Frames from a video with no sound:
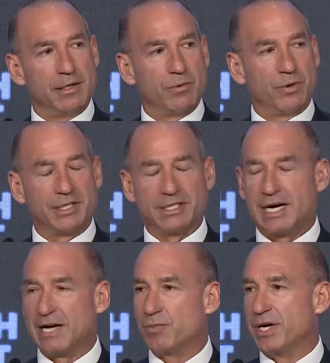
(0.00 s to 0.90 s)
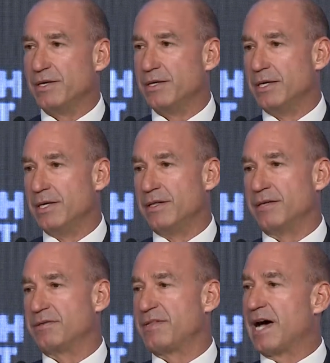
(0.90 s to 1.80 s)
We're at a time when
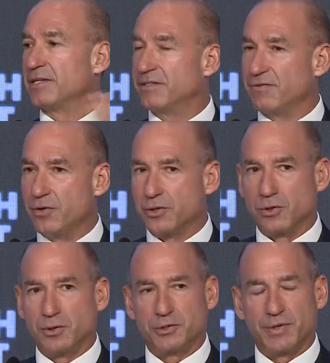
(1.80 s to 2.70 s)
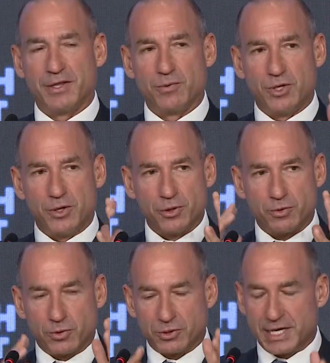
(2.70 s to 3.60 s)
there's thousands of unicorns around the world who
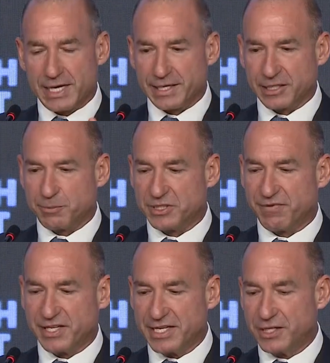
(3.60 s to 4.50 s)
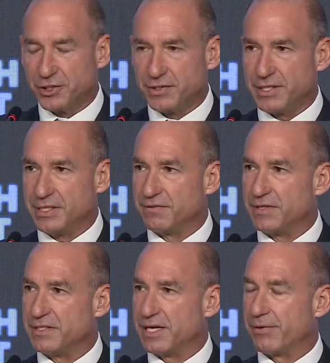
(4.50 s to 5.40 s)
are all targeting specific niches in each of
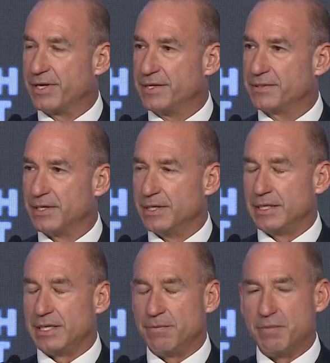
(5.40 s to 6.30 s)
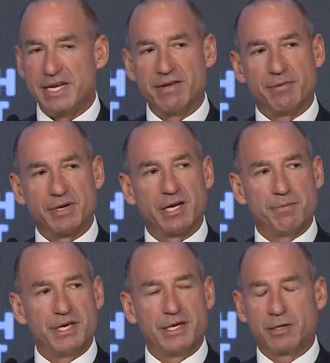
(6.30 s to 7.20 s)
these areas, and many of them are going to
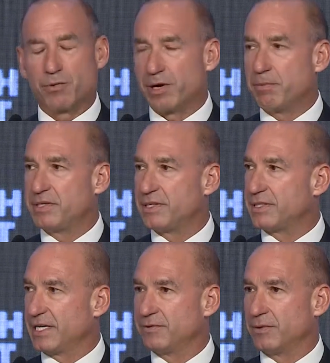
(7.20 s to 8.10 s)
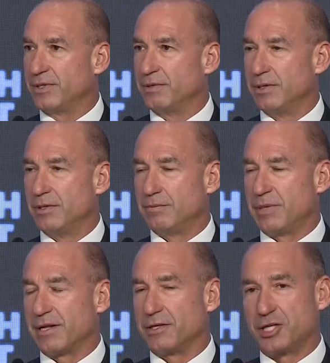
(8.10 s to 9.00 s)
be incredibly successful. And
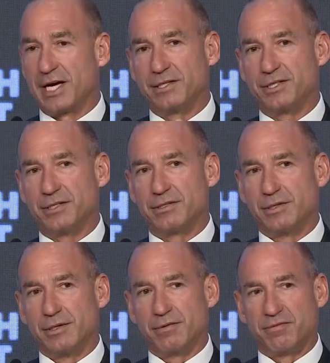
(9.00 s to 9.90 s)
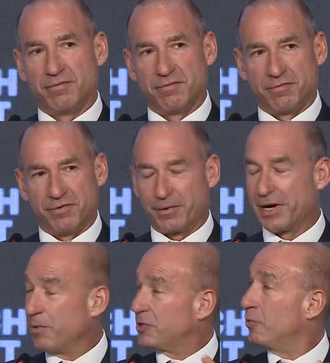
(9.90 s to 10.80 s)
part of the challenge is figuring
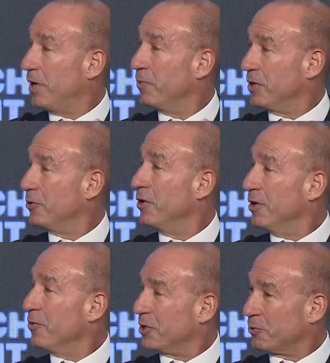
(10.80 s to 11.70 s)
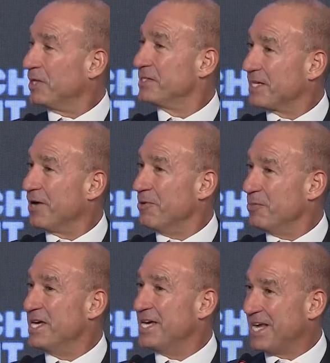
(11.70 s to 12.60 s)
out which ones they're going to
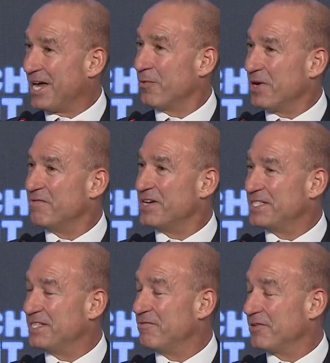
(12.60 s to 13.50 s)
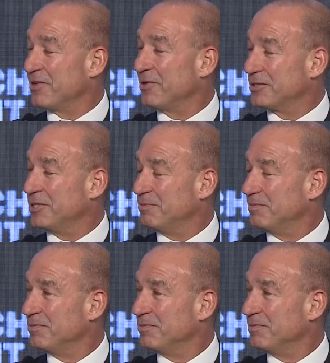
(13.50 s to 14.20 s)
be and how do we invest in them for the long term.